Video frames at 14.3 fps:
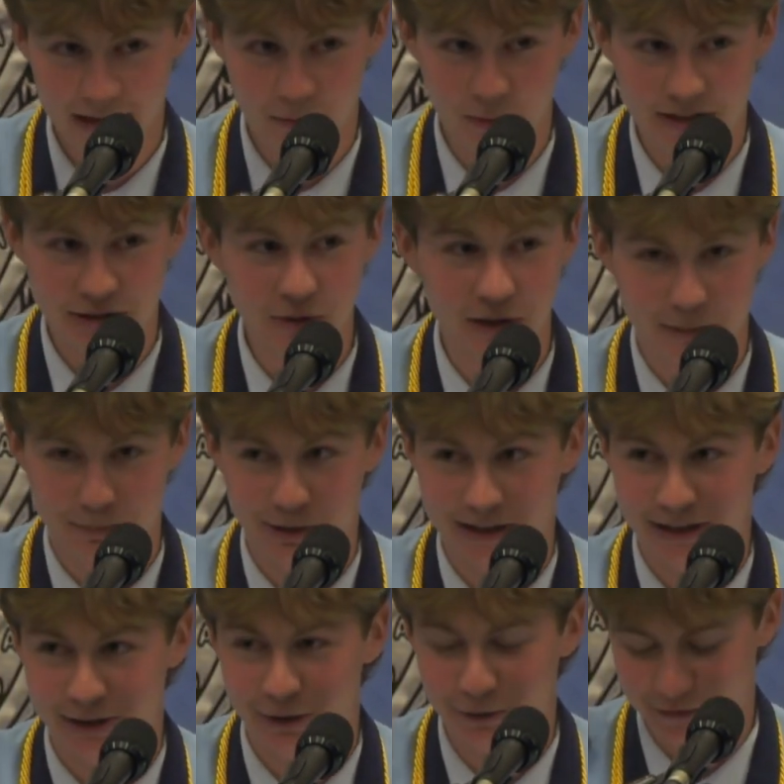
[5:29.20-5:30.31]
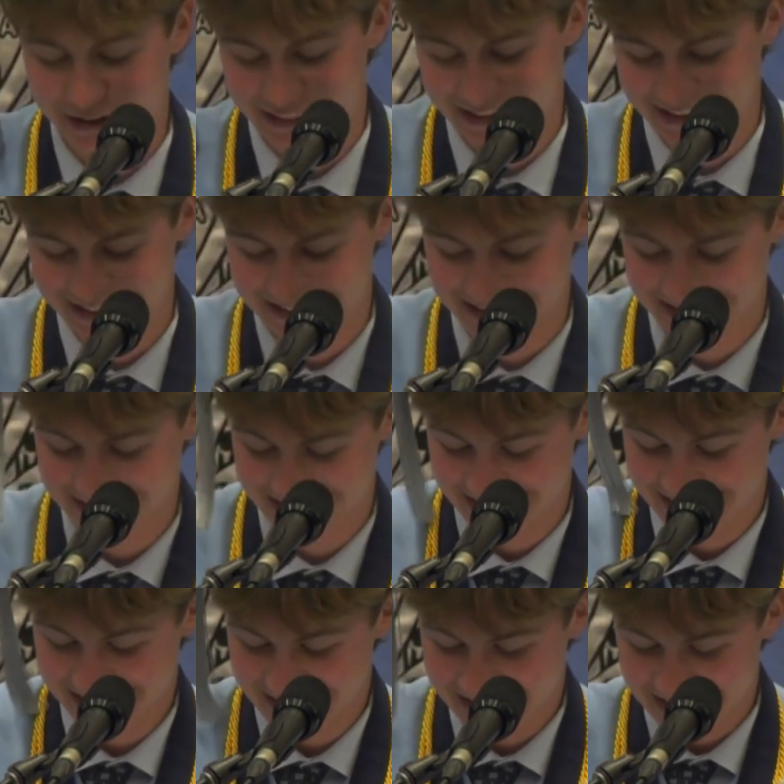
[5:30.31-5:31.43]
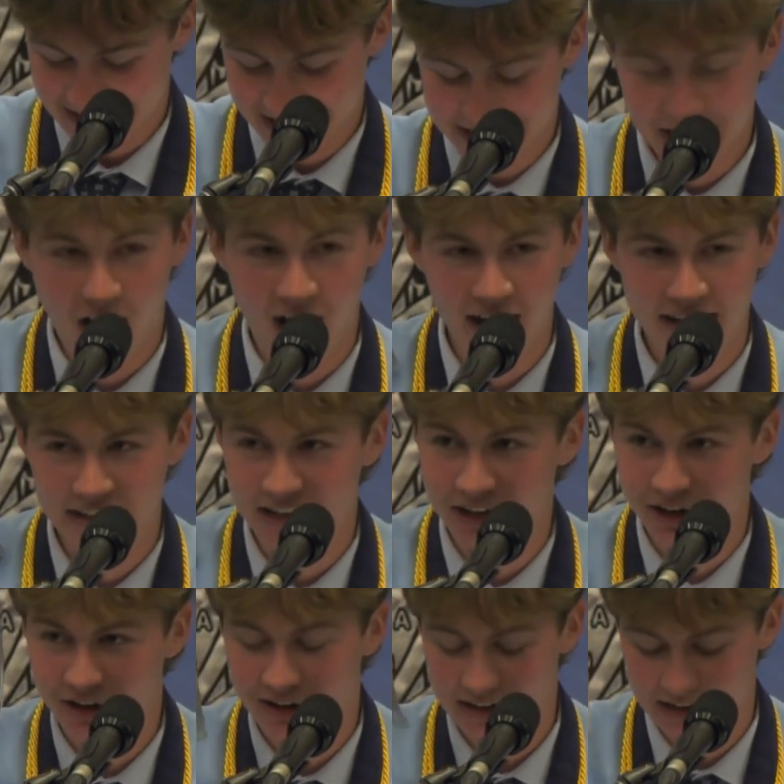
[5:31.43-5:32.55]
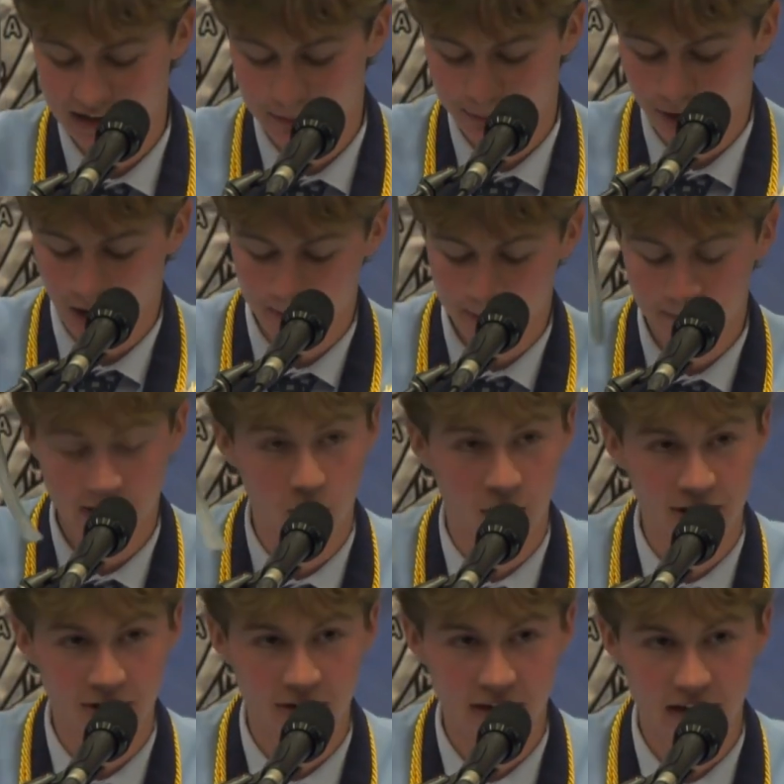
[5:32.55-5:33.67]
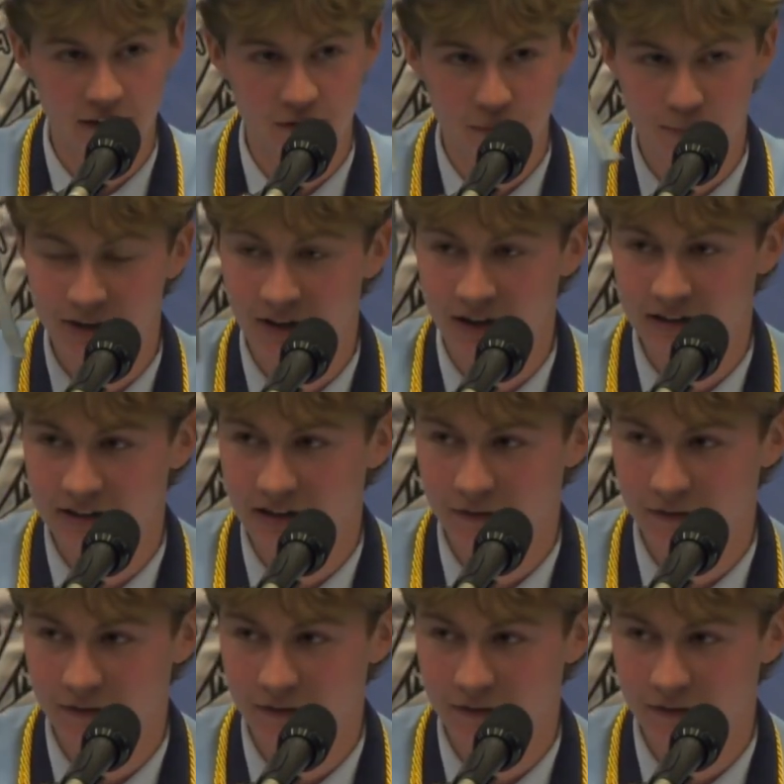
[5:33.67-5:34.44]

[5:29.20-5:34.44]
we do look pretty goofy in these. It's hot in here, and you're probably wondering if you put on enough